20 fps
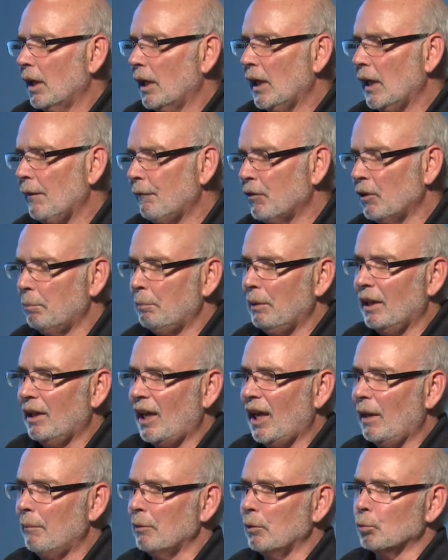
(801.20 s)
even
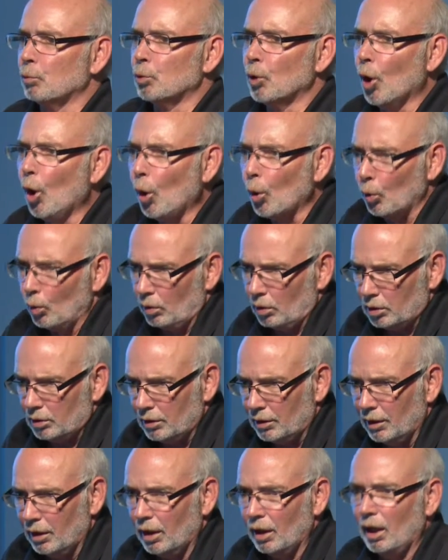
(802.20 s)
became enrolled
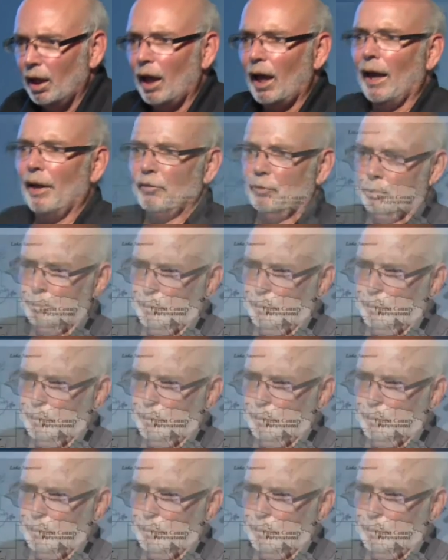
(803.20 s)
as